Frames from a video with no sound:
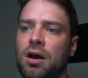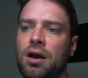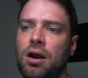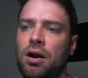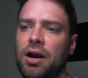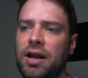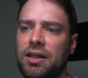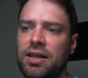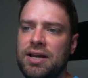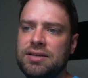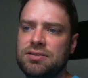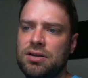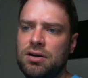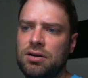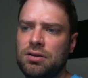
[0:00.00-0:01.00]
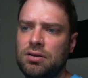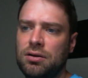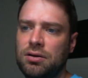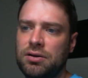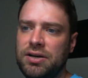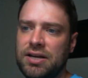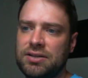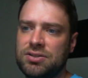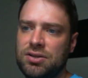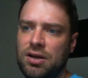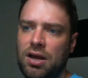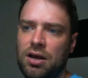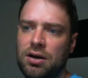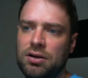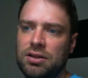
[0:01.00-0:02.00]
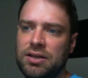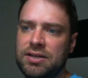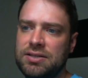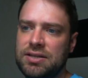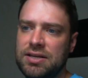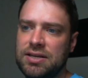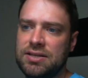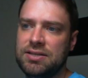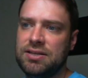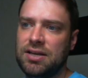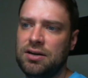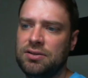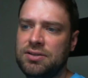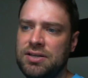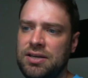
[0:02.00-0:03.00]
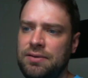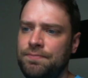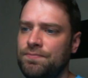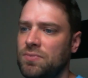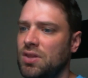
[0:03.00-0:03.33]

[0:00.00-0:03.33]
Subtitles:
All right, last on our next on our list is Subtlety.